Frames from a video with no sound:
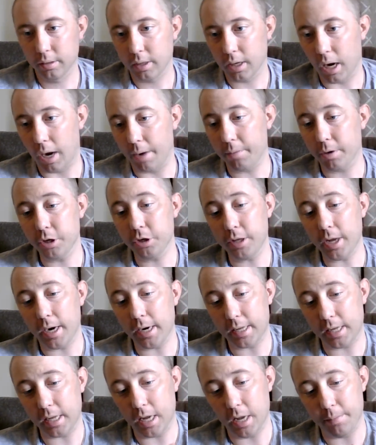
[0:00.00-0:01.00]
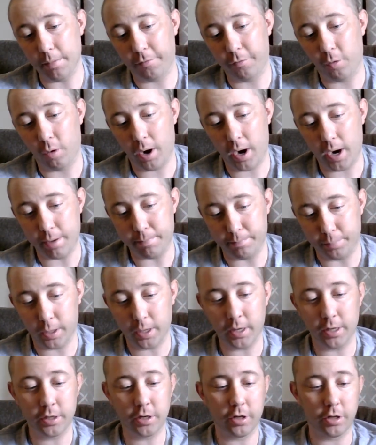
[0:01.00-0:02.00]
I'm going to do that again before I put
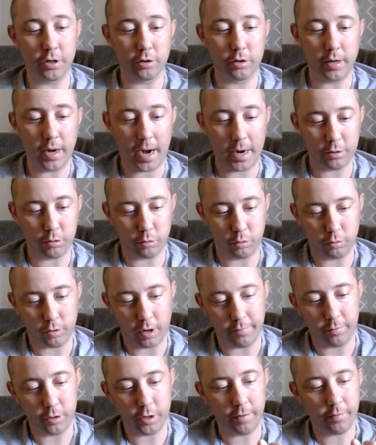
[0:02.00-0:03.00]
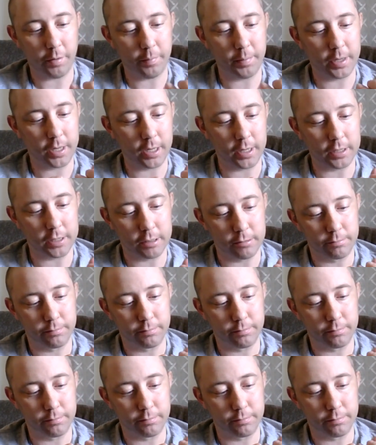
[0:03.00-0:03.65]
it into the actual driver because